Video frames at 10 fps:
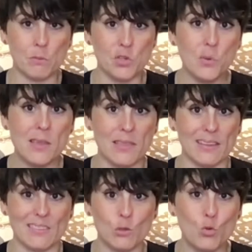doing
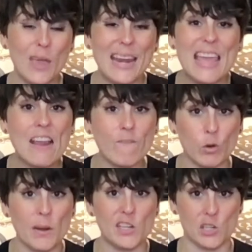this is to get
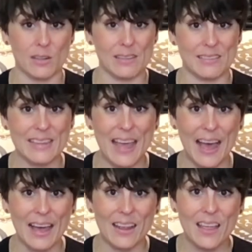information on his
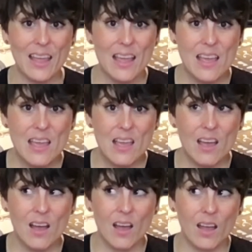dad.
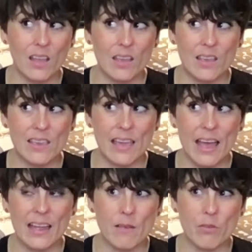
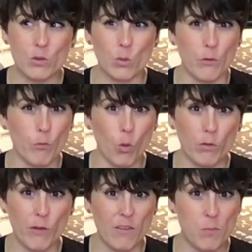Yet, if there's 4 or
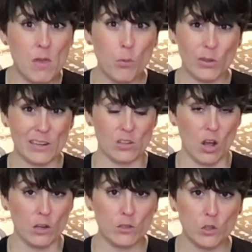5 people that he
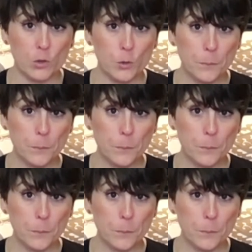talks to,